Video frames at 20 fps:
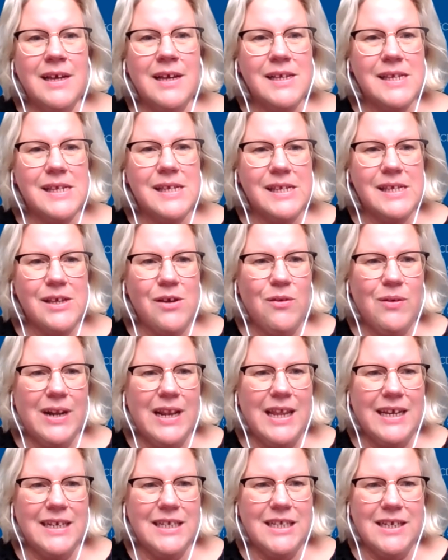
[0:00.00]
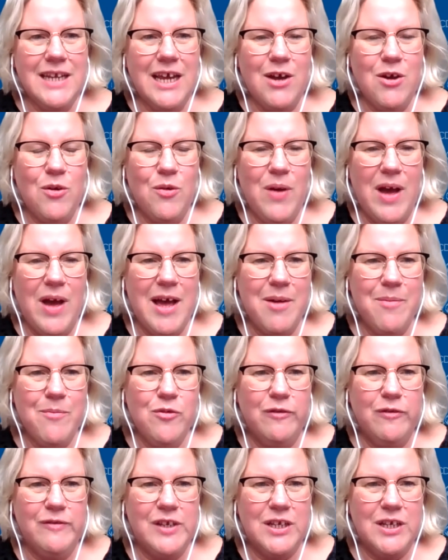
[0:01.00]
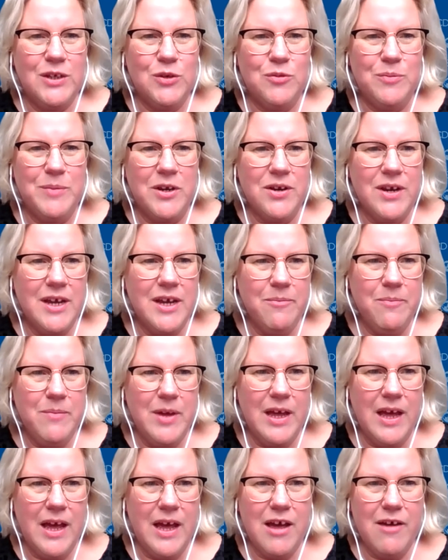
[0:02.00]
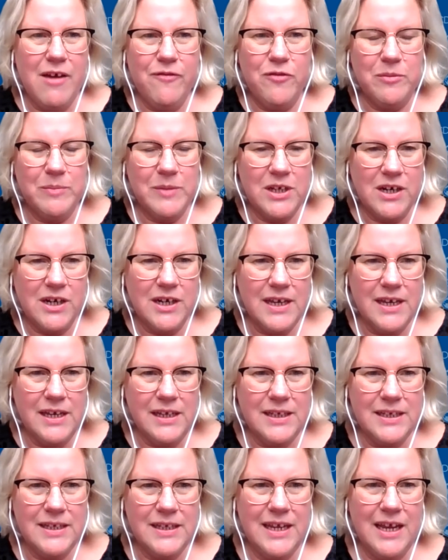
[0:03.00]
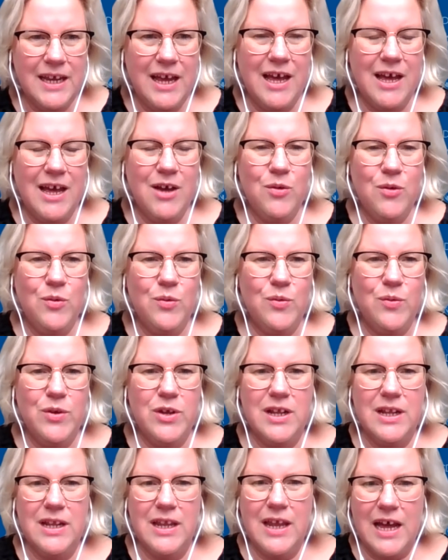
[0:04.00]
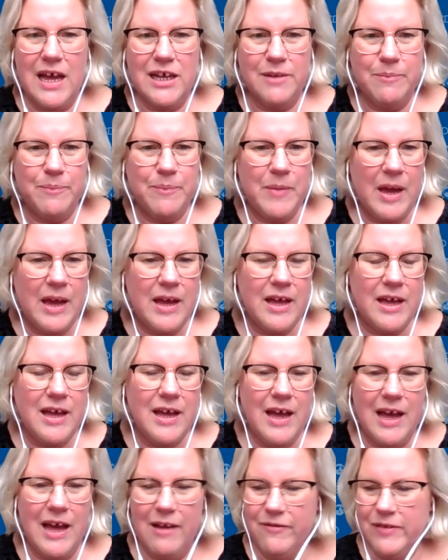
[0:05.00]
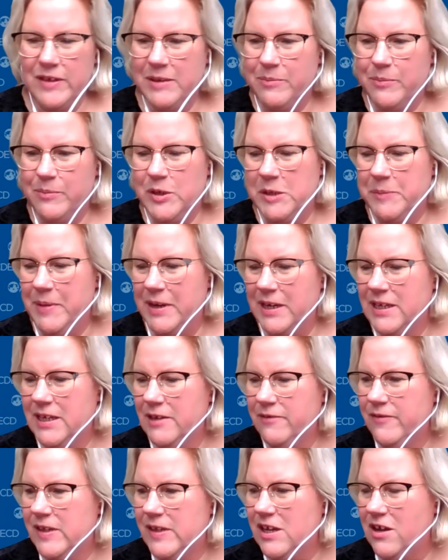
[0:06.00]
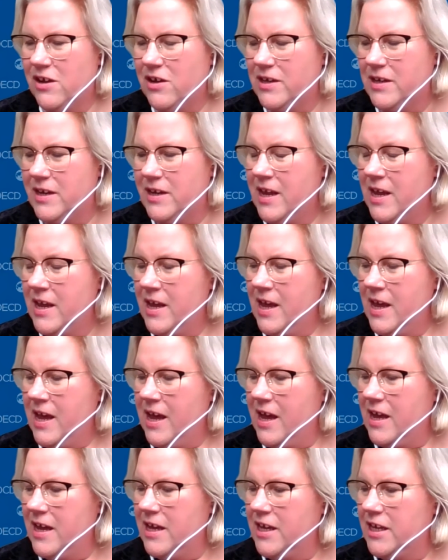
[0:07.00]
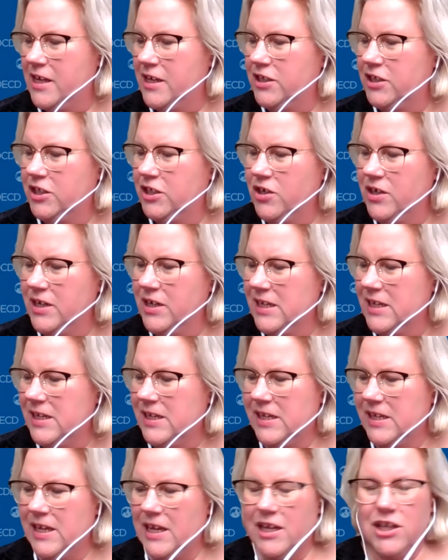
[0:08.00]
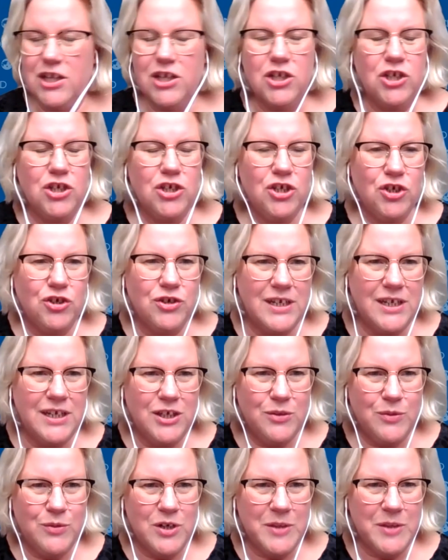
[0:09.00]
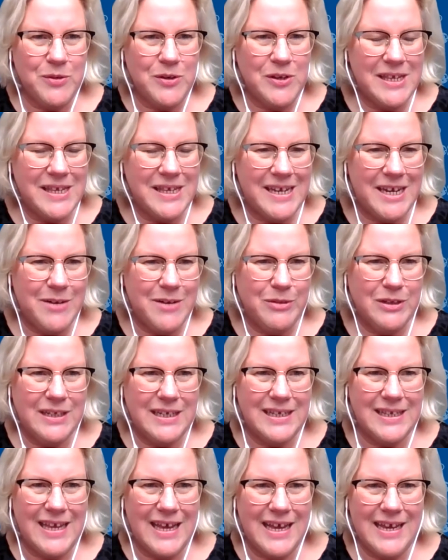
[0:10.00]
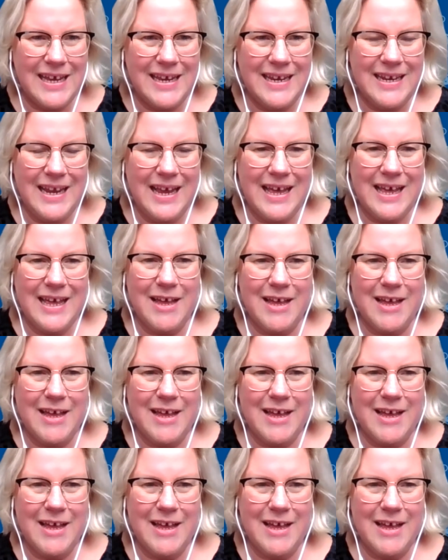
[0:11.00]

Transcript: So I'd like to now move to Miriam from Target, who will have some perspectives on Target's journey towards more sustainable design